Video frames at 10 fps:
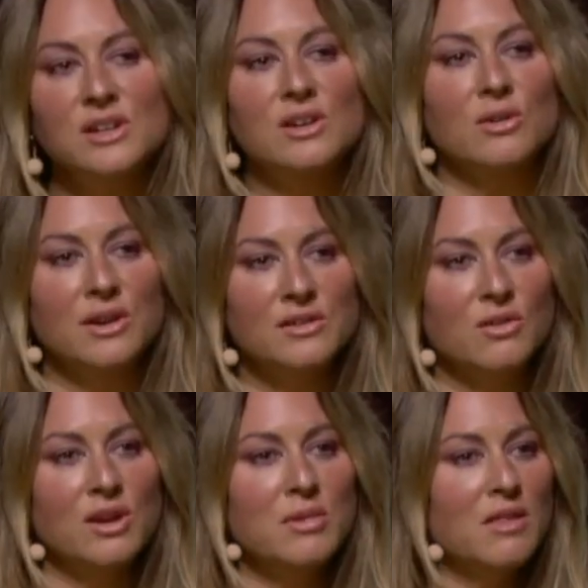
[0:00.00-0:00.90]
you is
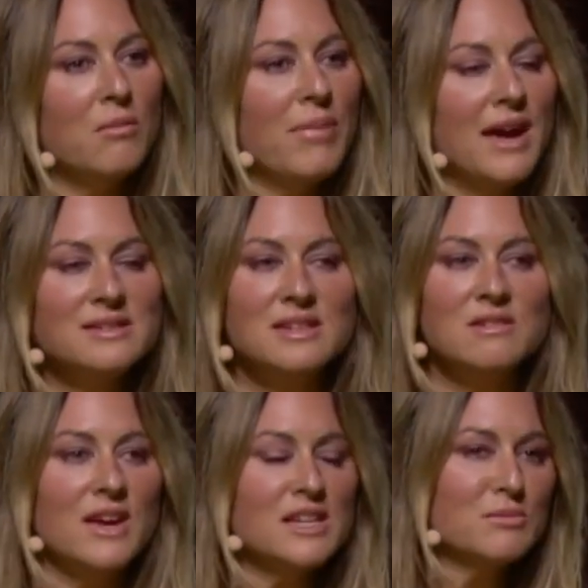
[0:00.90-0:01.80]
going to be the best
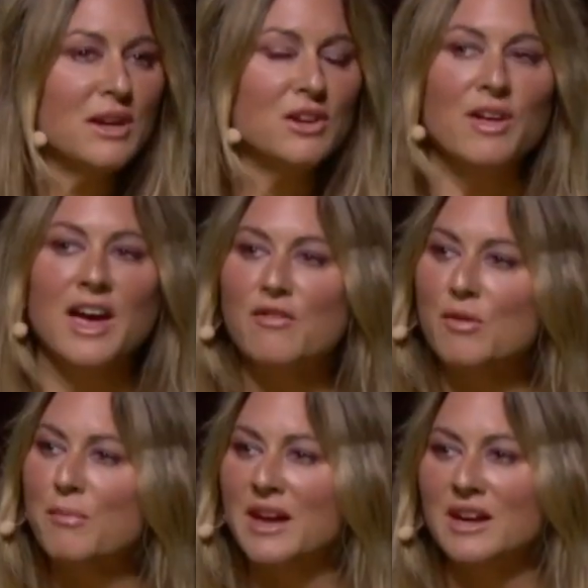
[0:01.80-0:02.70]
investment you'll ever
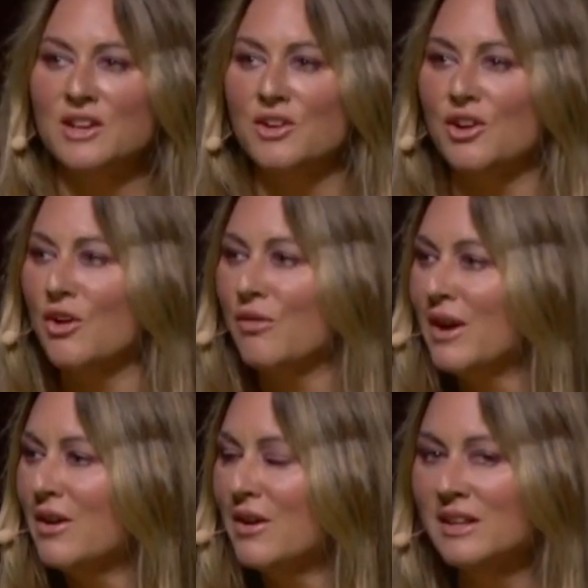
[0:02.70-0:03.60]
make in your
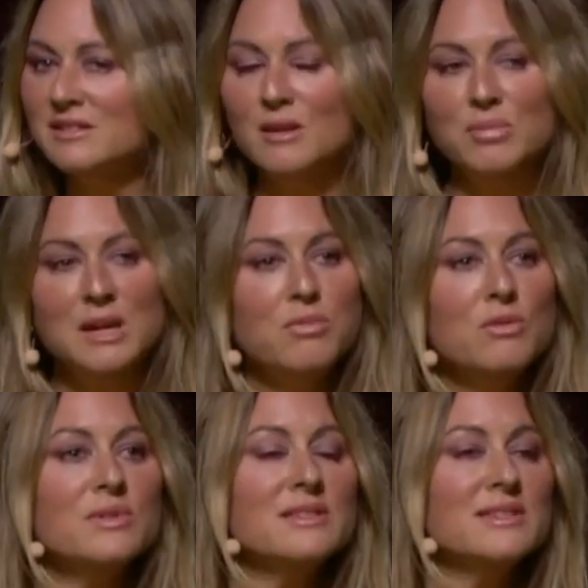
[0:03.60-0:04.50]
career. And some people
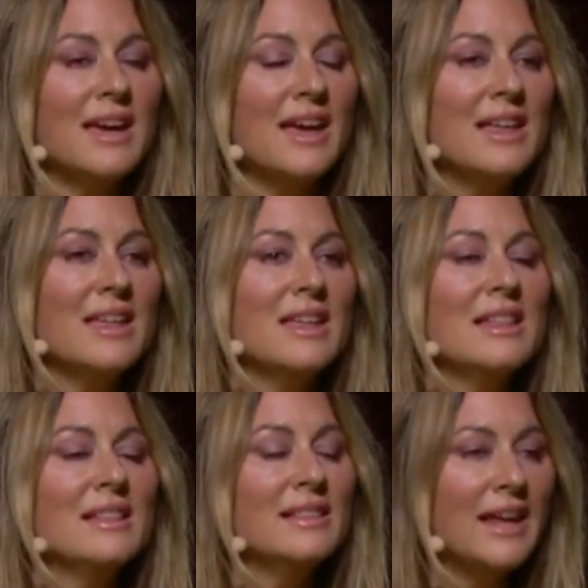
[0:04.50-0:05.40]
would say
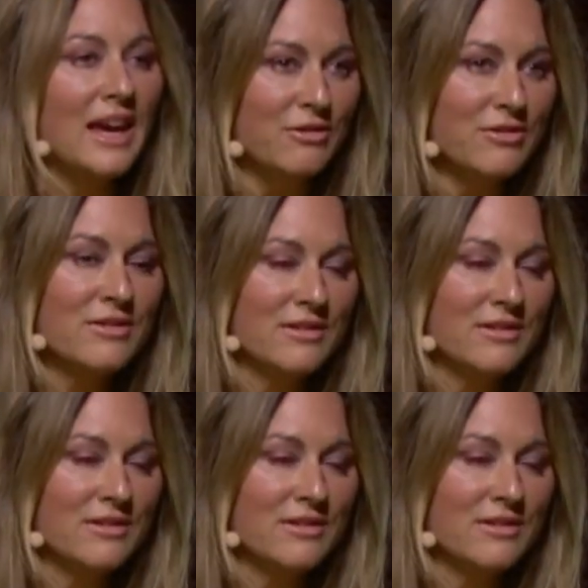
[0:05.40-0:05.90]
life.